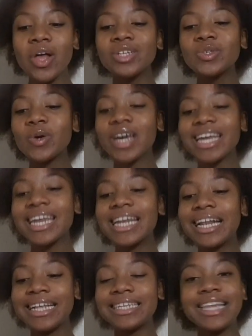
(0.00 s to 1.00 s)
So I can
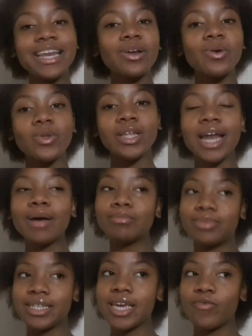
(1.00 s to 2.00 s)
at least let her know that
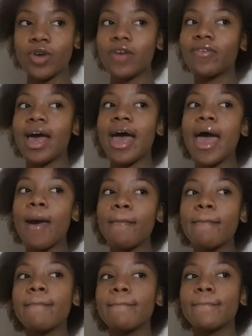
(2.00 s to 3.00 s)
I'm safe wherever I
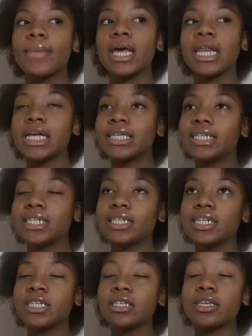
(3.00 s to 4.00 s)
am. Next thing she
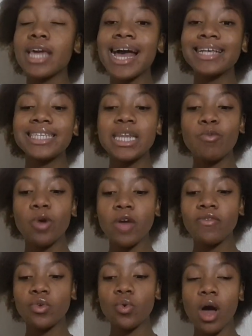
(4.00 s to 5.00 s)
says, yeah, sleep
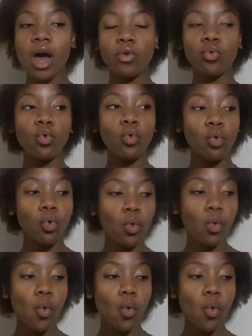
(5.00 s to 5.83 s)
wherever you are, you."